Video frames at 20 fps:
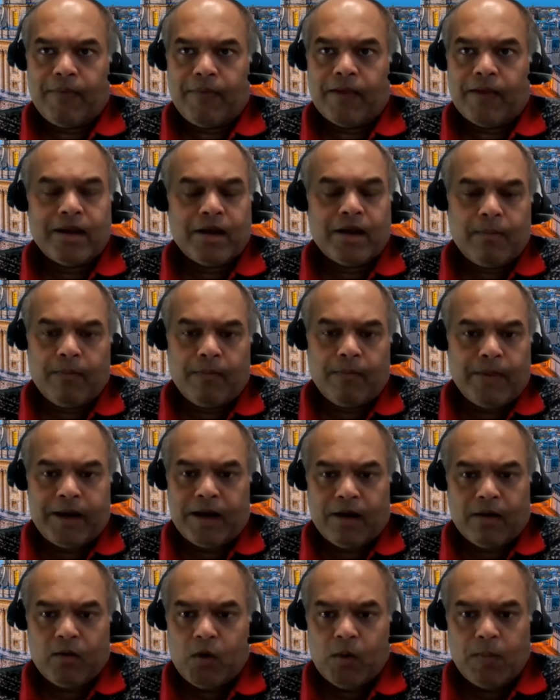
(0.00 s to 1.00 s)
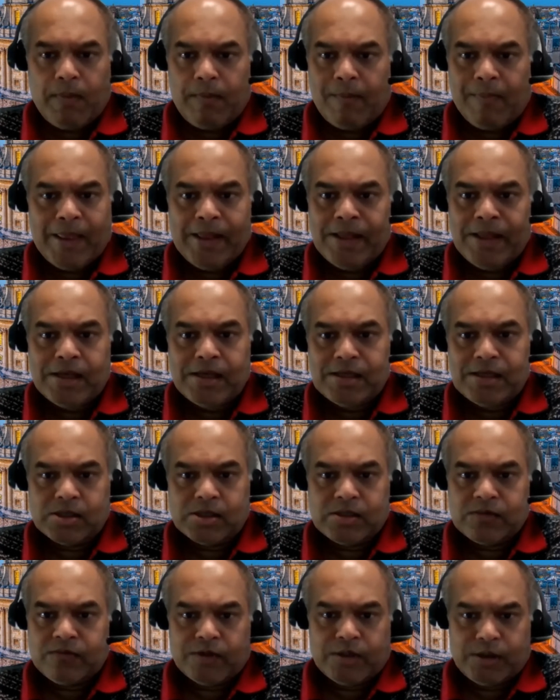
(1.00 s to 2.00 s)
there could be many
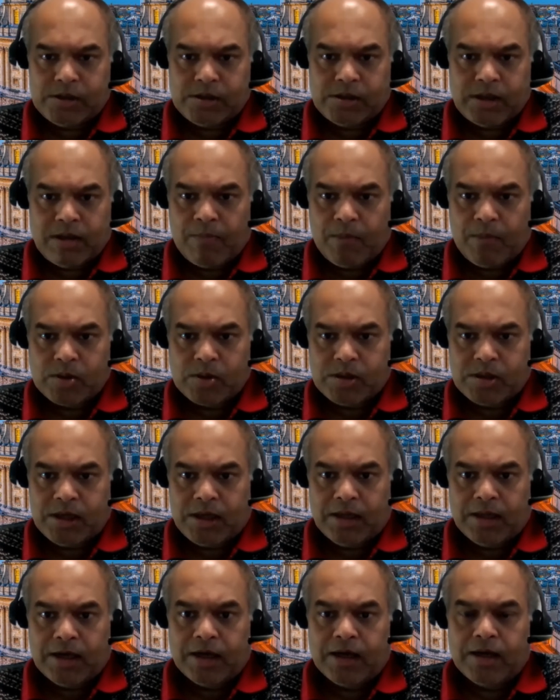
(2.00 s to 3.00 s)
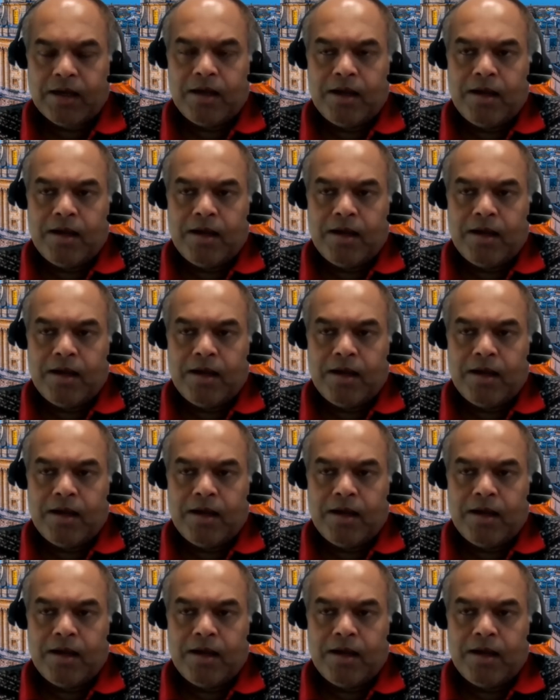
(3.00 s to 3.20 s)
reasons for this. I'm not saying that